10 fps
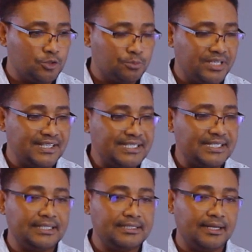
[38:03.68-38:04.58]
to be the
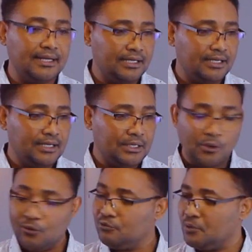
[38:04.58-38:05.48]
center
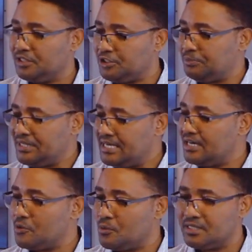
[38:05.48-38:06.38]
of worship. In
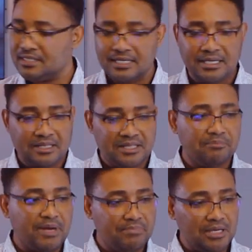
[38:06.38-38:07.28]
other words, the
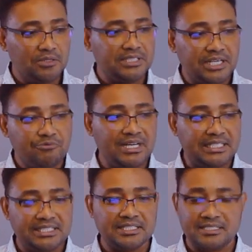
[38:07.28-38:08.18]
Babylonian
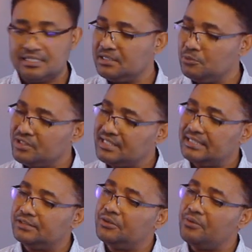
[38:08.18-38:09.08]
religious system was
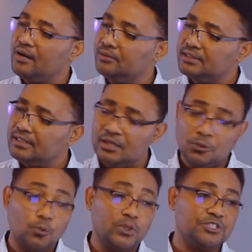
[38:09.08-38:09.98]
centered around
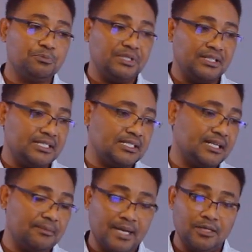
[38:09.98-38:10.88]
worshiping this
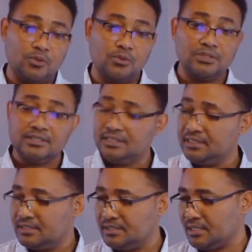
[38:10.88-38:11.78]
young man called
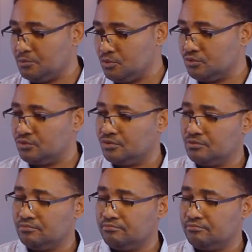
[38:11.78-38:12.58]
Tammuz.